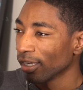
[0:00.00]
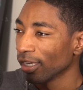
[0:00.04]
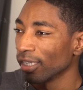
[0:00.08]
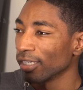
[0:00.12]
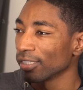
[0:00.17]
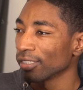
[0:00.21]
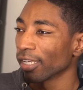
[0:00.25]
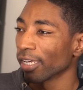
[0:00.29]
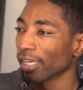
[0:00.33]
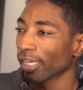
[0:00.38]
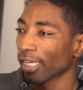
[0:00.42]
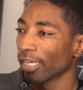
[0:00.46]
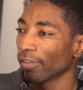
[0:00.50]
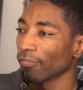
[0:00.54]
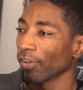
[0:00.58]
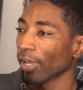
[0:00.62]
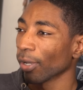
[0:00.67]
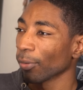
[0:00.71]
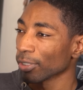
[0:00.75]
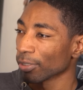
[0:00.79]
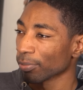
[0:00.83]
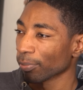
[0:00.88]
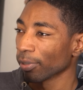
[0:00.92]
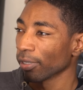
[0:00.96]
is like if
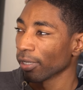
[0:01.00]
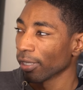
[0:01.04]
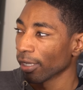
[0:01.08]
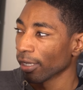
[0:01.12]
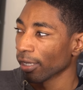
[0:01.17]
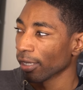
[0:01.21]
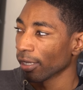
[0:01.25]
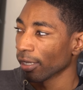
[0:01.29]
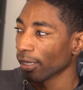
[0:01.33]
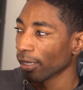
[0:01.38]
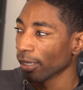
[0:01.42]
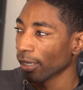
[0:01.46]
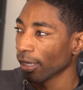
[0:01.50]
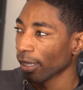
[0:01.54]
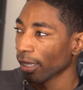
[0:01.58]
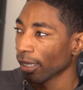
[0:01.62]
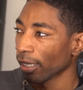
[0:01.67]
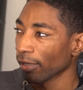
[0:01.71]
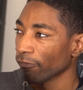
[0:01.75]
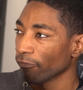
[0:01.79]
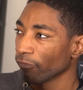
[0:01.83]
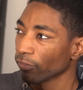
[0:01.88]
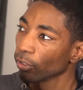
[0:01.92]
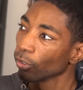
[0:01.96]
I was playing
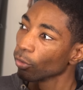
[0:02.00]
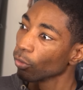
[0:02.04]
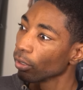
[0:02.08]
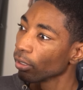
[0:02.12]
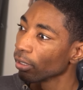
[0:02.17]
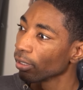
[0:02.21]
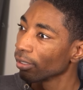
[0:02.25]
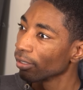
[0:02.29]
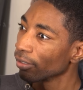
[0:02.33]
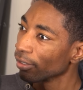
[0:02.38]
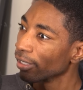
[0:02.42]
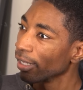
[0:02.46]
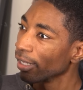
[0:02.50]
a Fleur